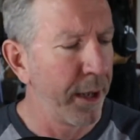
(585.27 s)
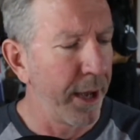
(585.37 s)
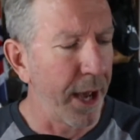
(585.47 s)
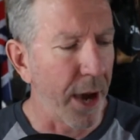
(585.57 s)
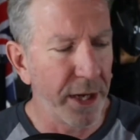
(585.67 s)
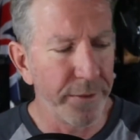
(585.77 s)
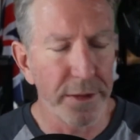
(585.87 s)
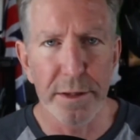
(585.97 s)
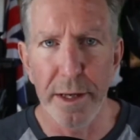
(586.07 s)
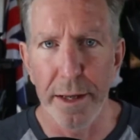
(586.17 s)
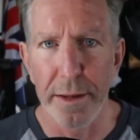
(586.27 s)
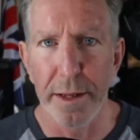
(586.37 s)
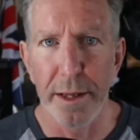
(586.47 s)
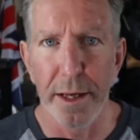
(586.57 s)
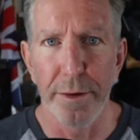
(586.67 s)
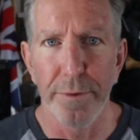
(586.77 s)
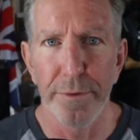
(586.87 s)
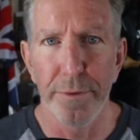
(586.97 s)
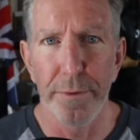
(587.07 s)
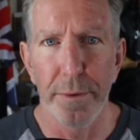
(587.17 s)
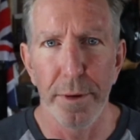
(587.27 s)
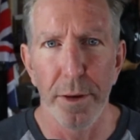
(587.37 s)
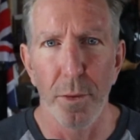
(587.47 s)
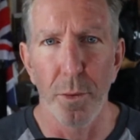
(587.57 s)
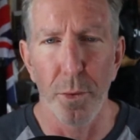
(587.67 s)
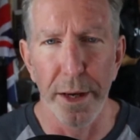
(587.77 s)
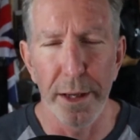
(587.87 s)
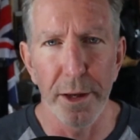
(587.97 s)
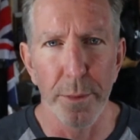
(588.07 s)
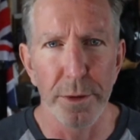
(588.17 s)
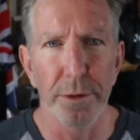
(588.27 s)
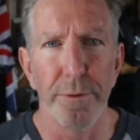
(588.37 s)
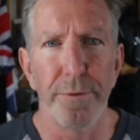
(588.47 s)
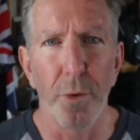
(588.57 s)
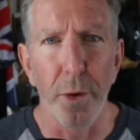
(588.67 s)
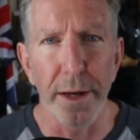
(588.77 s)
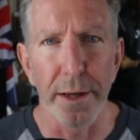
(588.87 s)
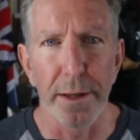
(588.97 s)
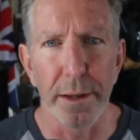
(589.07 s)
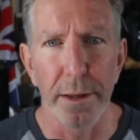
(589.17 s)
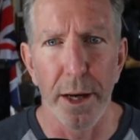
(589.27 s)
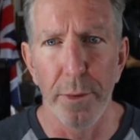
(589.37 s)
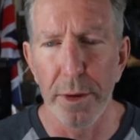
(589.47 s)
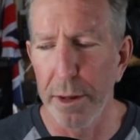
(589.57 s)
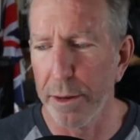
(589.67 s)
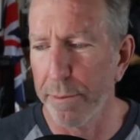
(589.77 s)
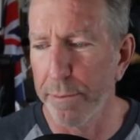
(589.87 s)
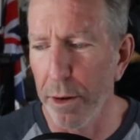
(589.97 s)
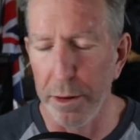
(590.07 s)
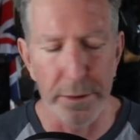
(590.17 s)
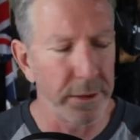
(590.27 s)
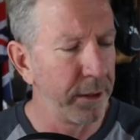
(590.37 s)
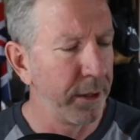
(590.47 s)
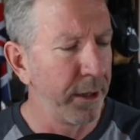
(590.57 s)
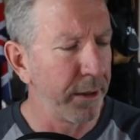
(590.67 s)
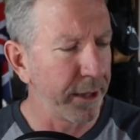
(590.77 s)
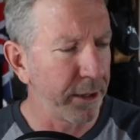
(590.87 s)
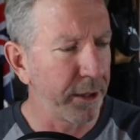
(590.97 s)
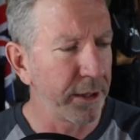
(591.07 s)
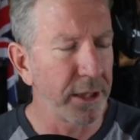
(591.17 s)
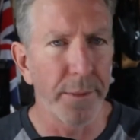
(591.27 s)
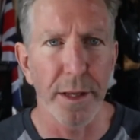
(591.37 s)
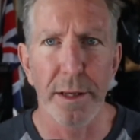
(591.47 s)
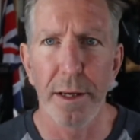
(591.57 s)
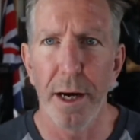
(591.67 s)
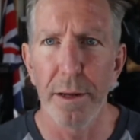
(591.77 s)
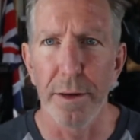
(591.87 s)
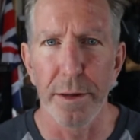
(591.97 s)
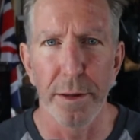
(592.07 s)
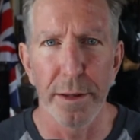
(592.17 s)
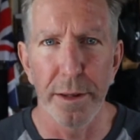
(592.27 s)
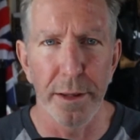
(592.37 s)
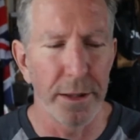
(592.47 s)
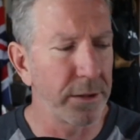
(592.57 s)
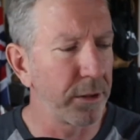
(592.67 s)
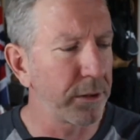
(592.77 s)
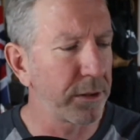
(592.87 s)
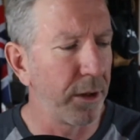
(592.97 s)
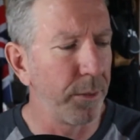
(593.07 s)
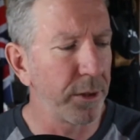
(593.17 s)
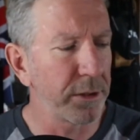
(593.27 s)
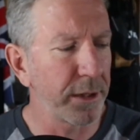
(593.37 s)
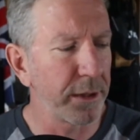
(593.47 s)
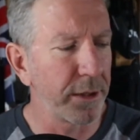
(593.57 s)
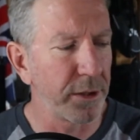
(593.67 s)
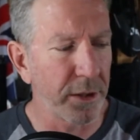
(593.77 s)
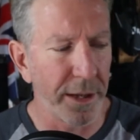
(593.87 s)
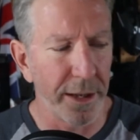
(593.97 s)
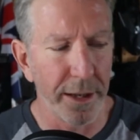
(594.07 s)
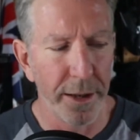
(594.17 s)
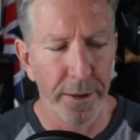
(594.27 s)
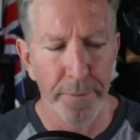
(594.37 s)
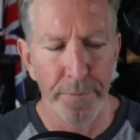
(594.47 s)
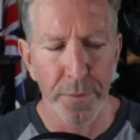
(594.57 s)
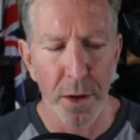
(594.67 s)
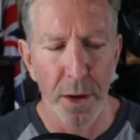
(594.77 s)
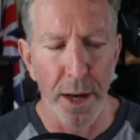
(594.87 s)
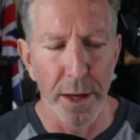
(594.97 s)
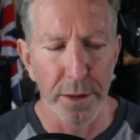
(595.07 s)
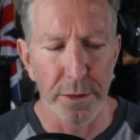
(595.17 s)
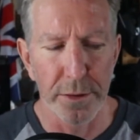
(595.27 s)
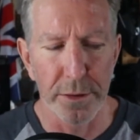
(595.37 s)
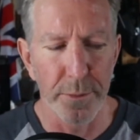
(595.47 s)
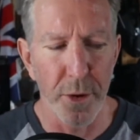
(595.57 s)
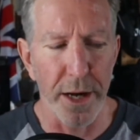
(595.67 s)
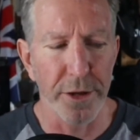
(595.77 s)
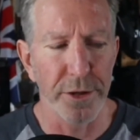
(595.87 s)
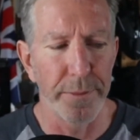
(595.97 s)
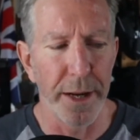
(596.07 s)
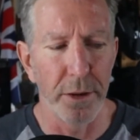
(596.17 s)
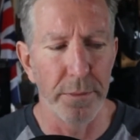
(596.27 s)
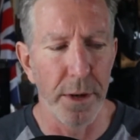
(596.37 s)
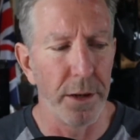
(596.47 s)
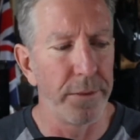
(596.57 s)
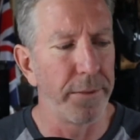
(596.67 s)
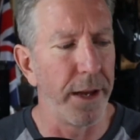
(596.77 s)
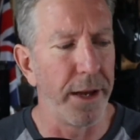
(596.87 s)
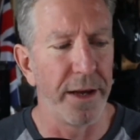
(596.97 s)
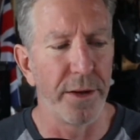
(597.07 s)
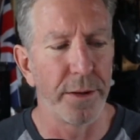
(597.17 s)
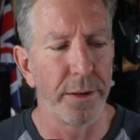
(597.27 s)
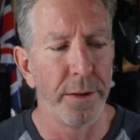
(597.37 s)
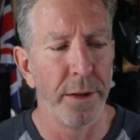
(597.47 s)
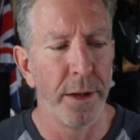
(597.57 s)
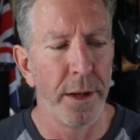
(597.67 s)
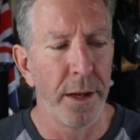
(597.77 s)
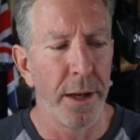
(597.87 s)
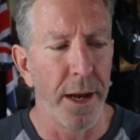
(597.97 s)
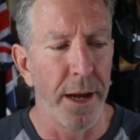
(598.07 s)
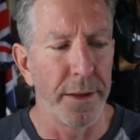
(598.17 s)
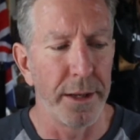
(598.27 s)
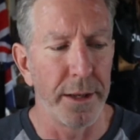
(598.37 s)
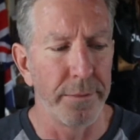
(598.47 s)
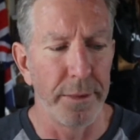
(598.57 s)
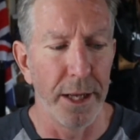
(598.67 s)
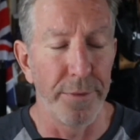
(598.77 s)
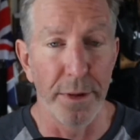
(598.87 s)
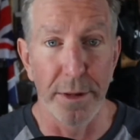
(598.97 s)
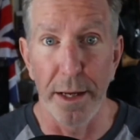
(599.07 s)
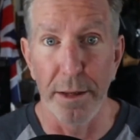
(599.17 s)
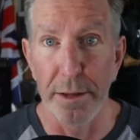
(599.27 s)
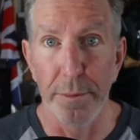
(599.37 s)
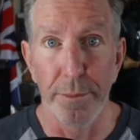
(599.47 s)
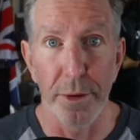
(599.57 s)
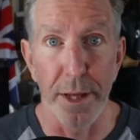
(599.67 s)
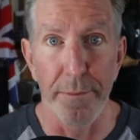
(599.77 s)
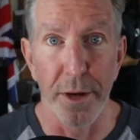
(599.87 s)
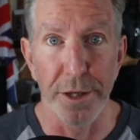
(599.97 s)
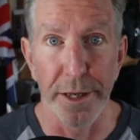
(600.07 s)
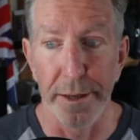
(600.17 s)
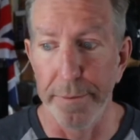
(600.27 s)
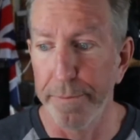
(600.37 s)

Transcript: I would even say that they've really almost avoided, I want the malt. Like, you can tell by the color, it looks almost like they took a super extra pale malt and then even then didn't put that much in.